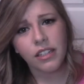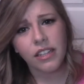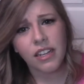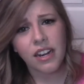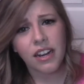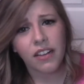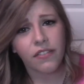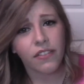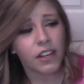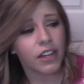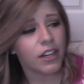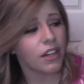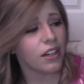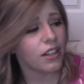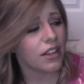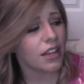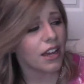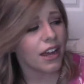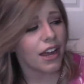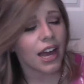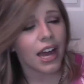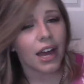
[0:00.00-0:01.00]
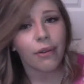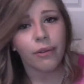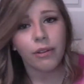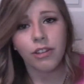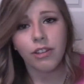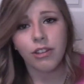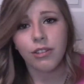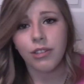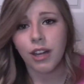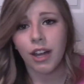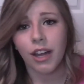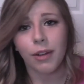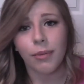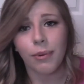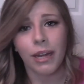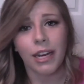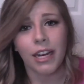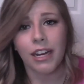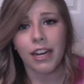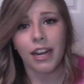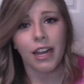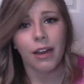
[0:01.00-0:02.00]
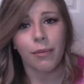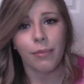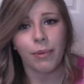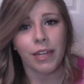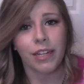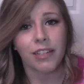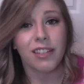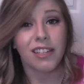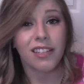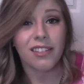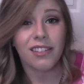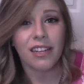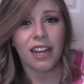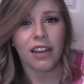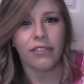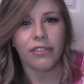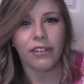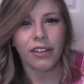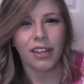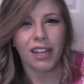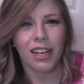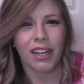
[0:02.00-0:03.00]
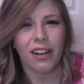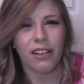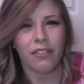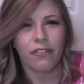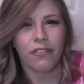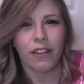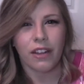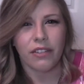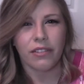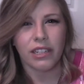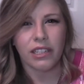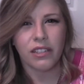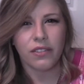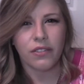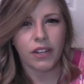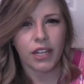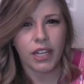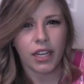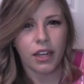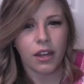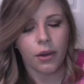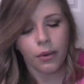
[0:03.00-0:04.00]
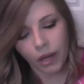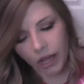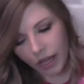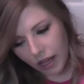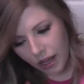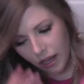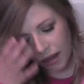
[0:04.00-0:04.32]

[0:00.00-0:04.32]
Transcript: and I figured that I would just talk about it now because it's never like in a favorites video,